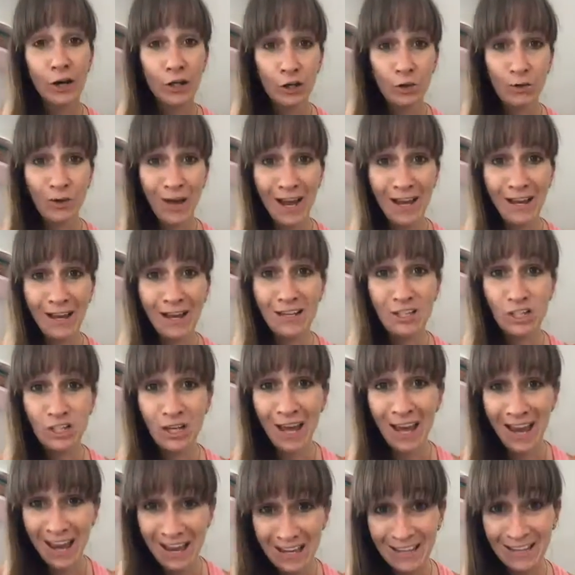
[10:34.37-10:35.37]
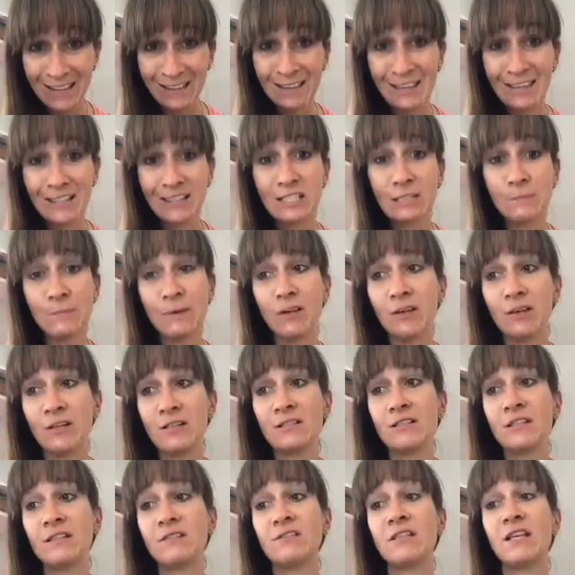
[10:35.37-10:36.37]
you cannot hate the
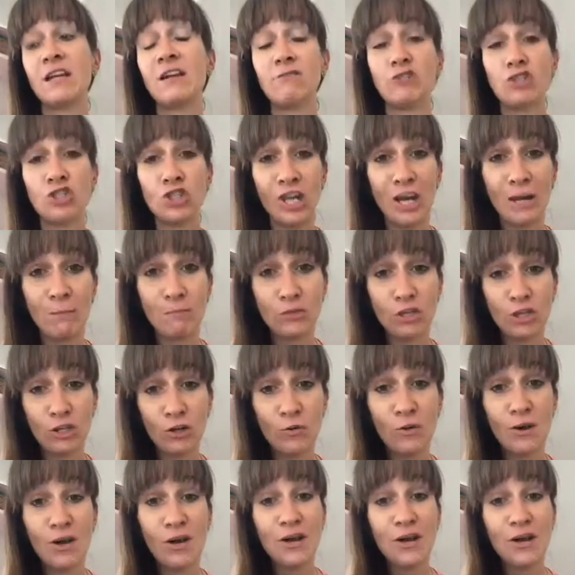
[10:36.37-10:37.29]
experiences that have shaped you.